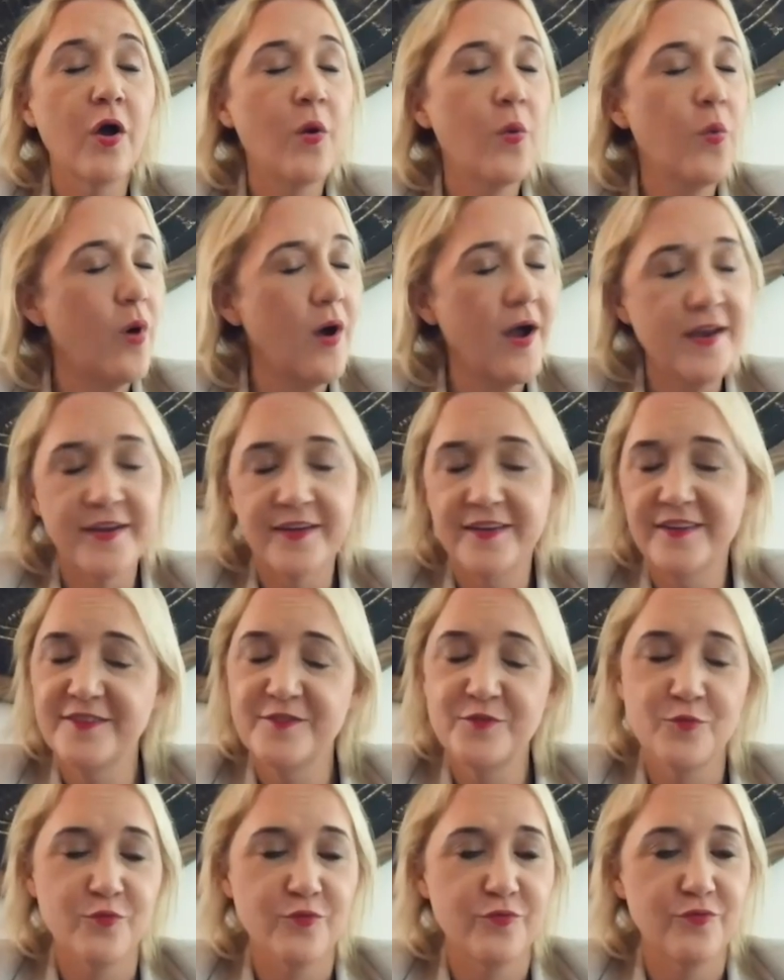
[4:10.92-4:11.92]
quite
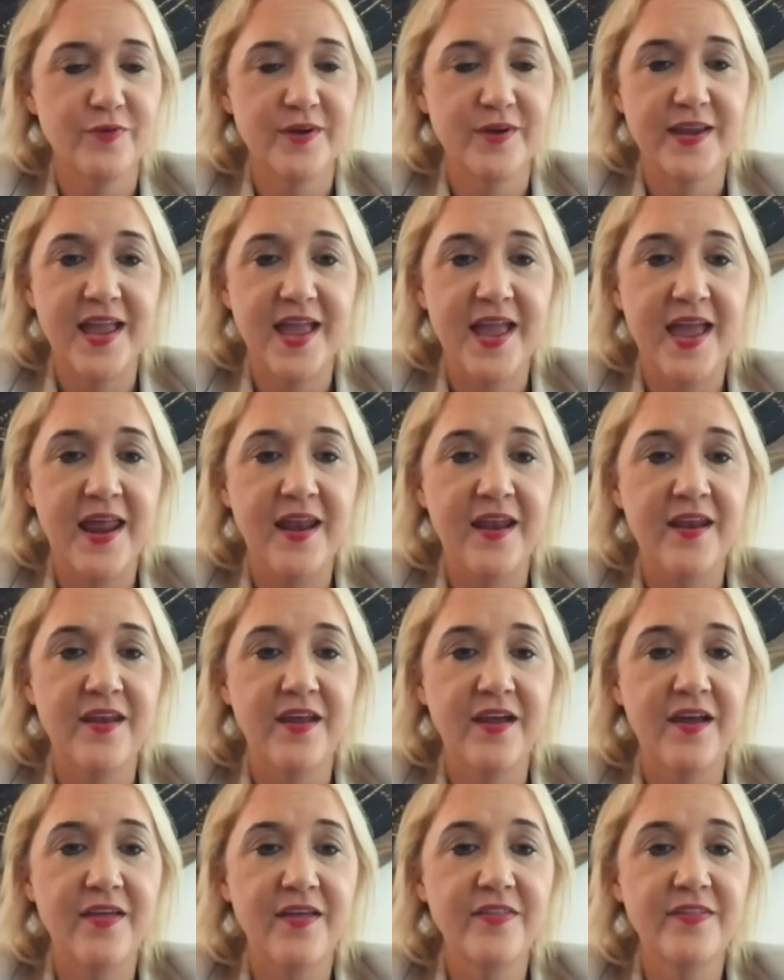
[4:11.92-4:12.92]
extraordinary, and
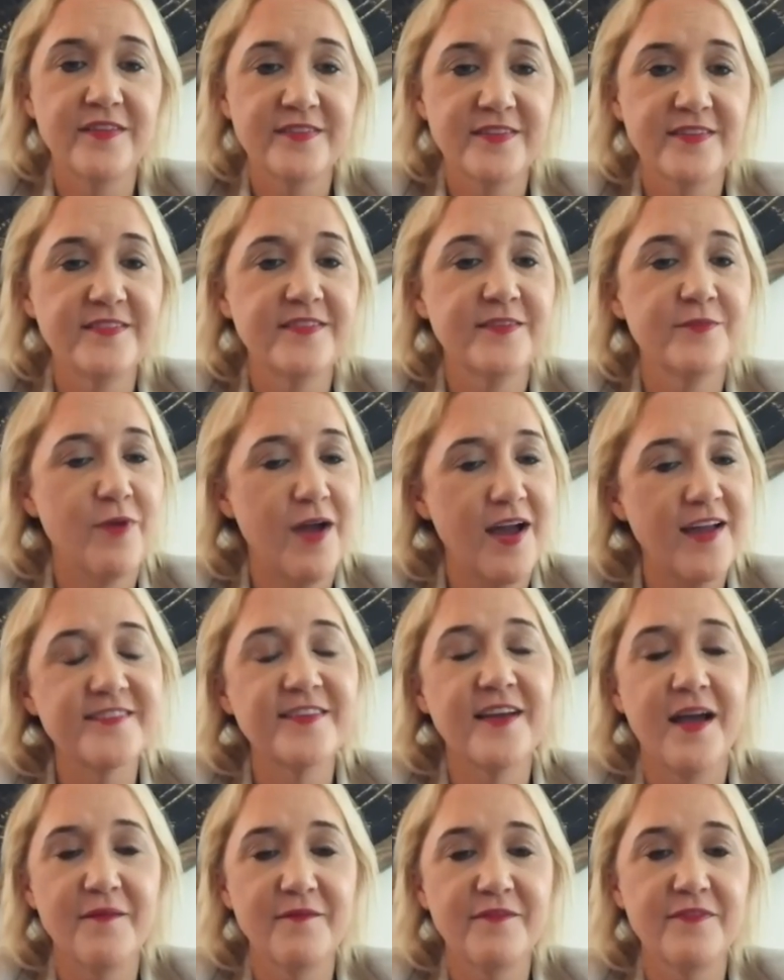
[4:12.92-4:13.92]
this is the right
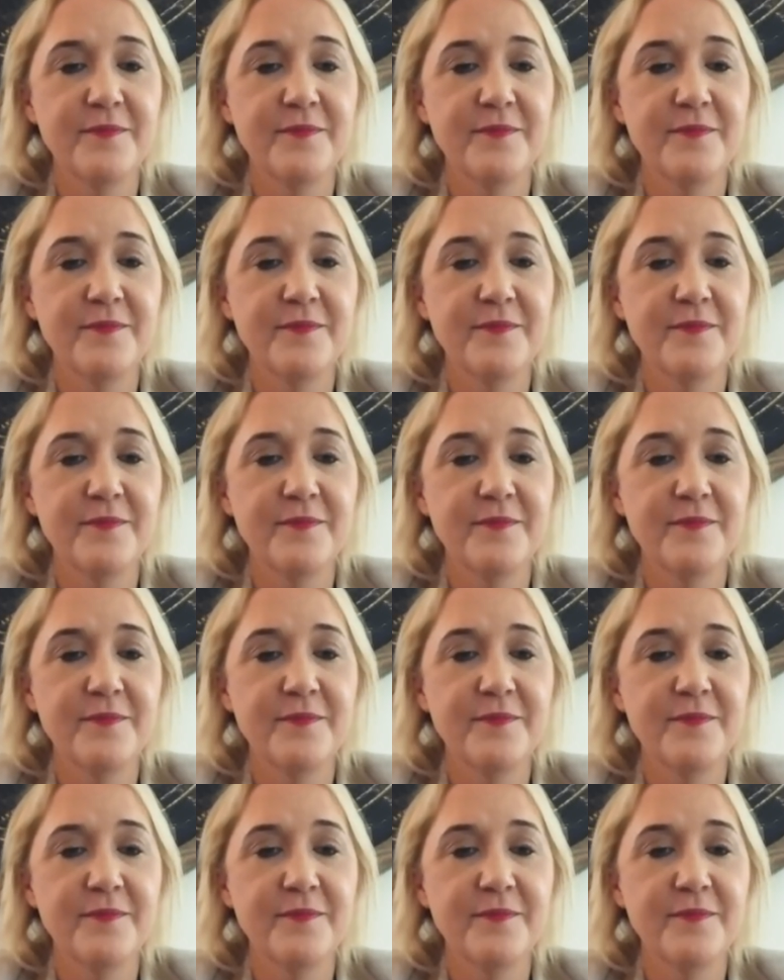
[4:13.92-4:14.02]
time for